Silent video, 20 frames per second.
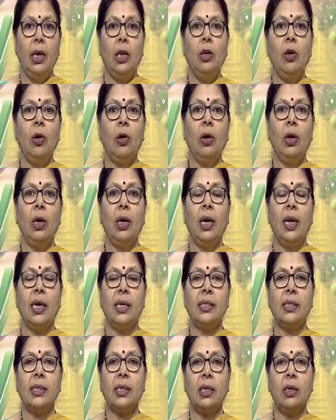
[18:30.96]
In your
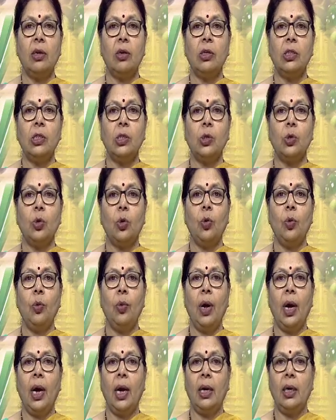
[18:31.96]
lesson
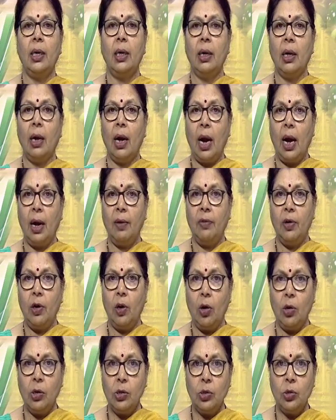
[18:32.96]
also, and I
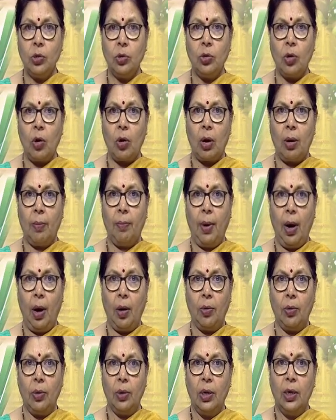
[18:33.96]
will also talk
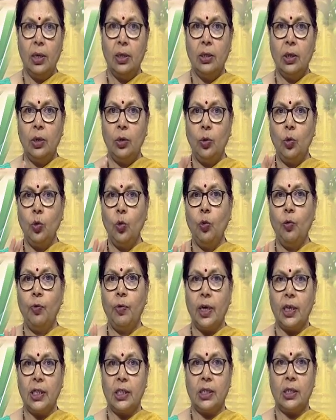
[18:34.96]
about the two
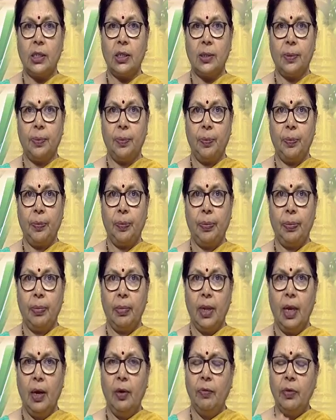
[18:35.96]
words
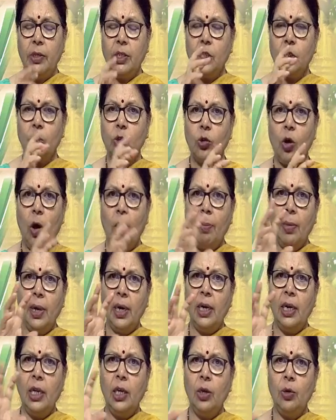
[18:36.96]
which is
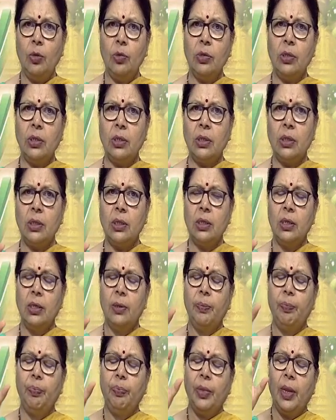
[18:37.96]
commonly used,
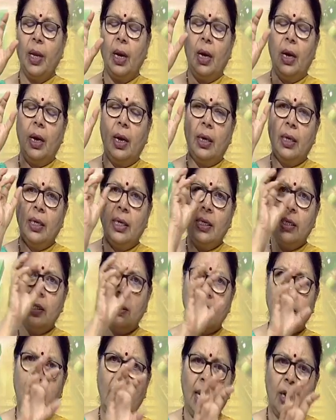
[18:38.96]

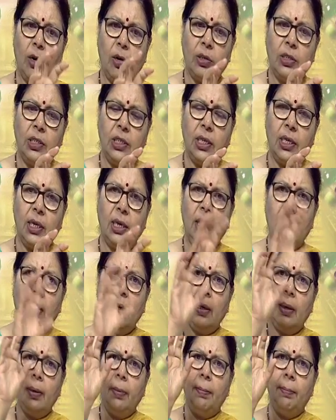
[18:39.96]

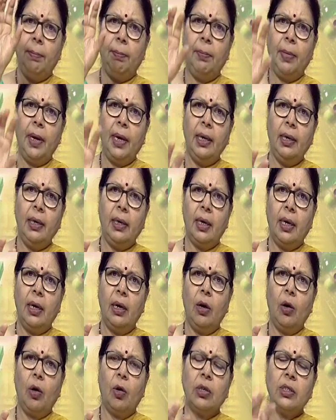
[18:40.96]
psychological,
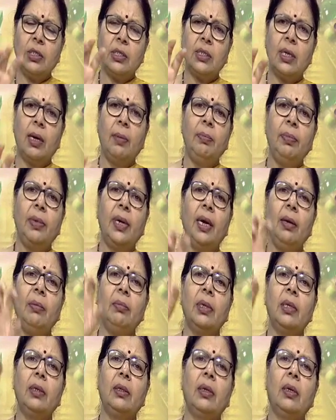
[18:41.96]
mental, or
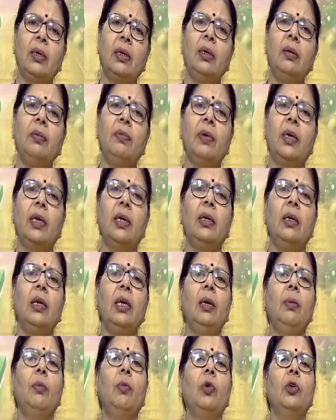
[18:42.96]
sometimes the third word,
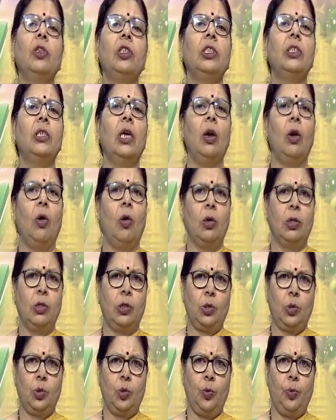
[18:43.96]
emotional
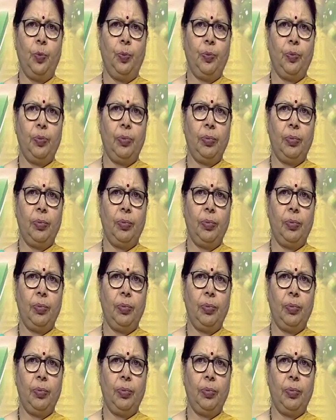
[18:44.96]
also.